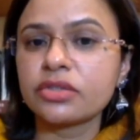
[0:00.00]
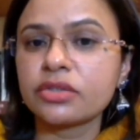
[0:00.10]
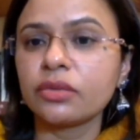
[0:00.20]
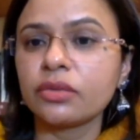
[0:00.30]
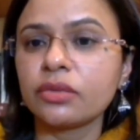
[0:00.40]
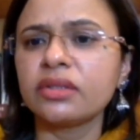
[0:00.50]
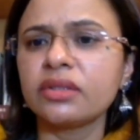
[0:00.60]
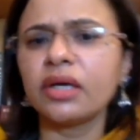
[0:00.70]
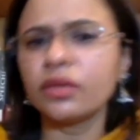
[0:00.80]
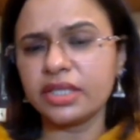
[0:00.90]
So
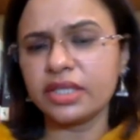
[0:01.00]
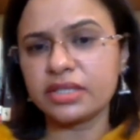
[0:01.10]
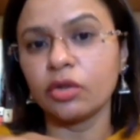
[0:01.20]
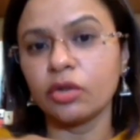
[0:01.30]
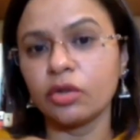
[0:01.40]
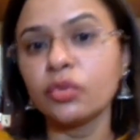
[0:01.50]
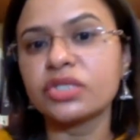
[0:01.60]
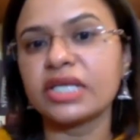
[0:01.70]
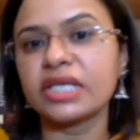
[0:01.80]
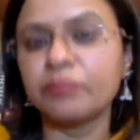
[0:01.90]
nowadays, it's
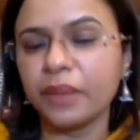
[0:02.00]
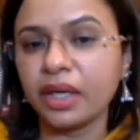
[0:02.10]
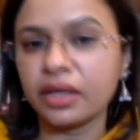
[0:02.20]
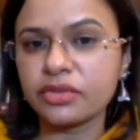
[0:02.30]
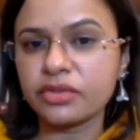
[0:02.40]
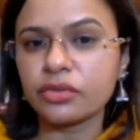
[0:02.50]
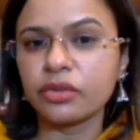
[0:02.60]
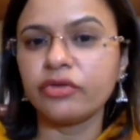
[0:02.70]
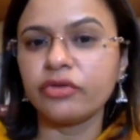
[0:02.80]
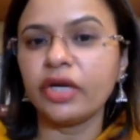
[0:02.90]
almost at par. So
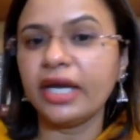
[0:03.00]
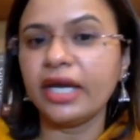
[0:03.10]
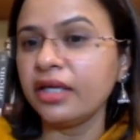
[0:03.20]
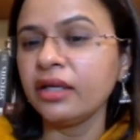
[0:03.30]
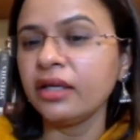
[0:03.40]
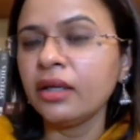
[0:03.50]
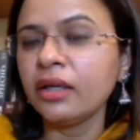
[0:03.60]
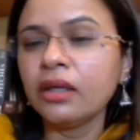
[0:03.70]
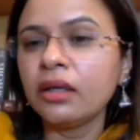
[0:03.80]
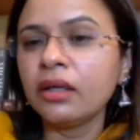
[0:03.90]
if you're heading
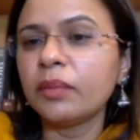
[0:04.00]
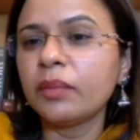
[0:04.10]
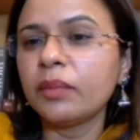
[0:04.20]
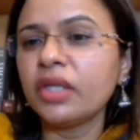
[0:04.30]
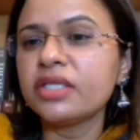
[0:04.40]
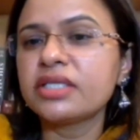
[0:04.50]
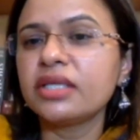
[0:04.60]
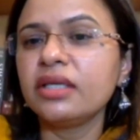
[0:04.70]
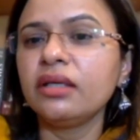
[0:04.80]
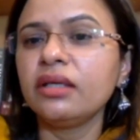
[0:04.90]
a
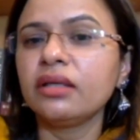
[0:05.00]
policy